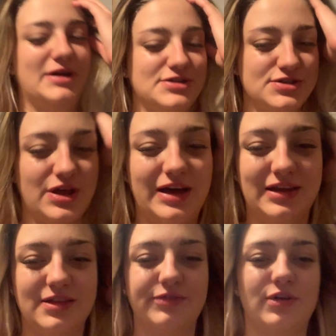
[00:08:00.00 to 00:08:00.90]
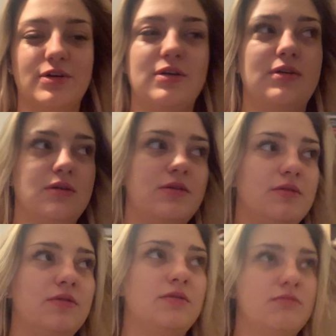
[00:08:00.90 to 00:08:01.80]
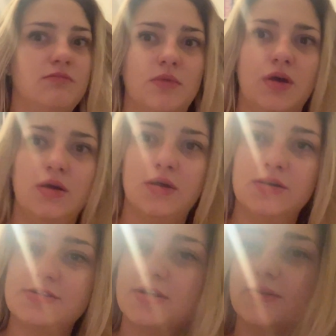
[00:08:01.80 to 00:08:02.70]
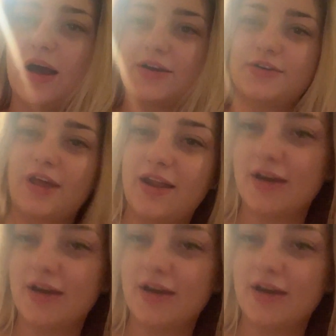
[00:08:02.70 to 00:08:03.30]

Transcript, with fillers: But I just thought I'd end the vlog so that I could get